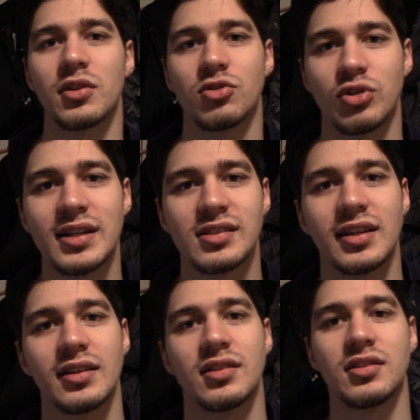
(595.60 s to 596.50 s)

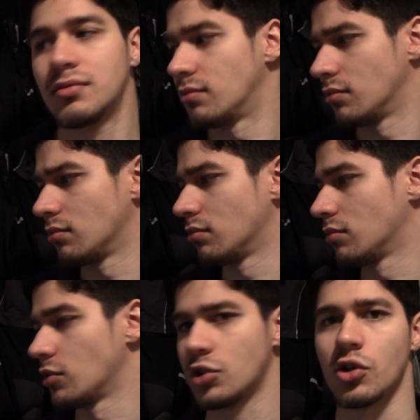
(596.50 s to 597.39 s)
translated,
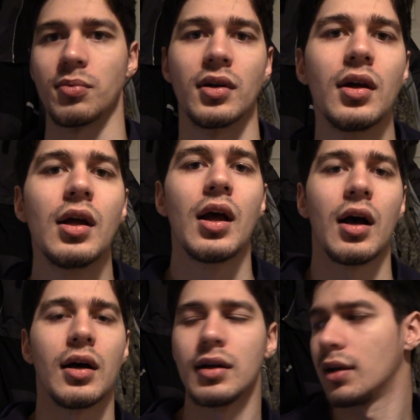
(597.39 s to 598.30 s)
excuse me,
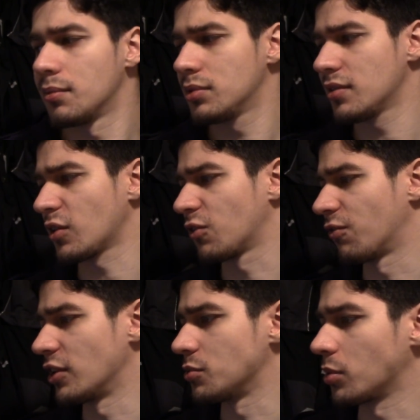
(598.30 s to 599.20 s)
I believe that's
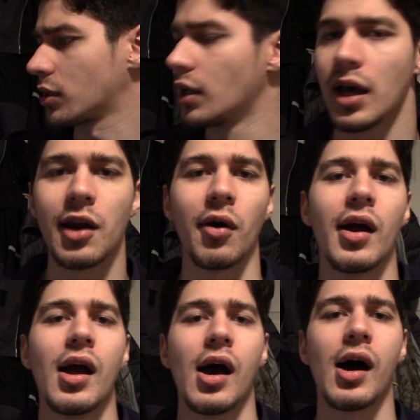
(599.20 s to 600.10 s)
Facebook. Anyway,
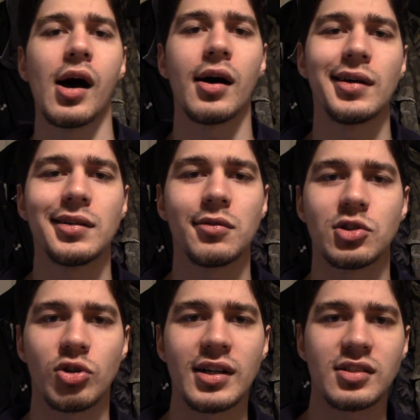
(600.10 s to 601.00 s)

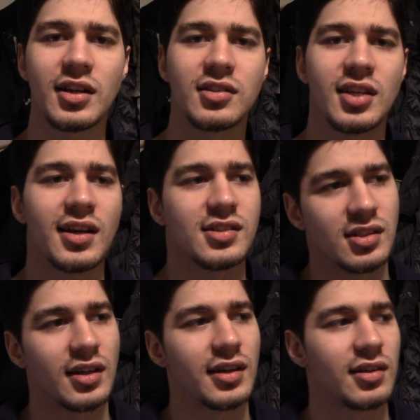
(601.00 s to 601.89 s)
with translated texts
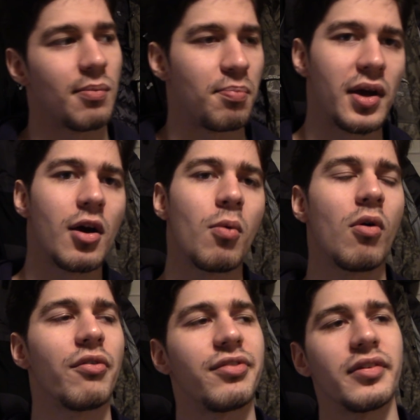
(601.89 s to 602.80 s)
like
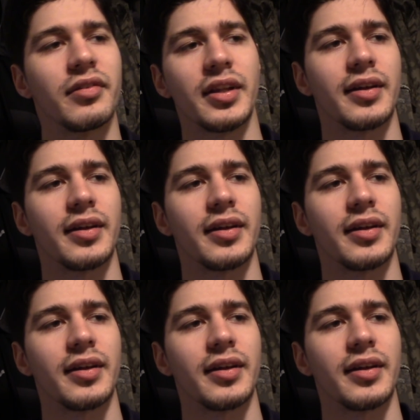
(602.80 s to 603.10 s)
Beowulf and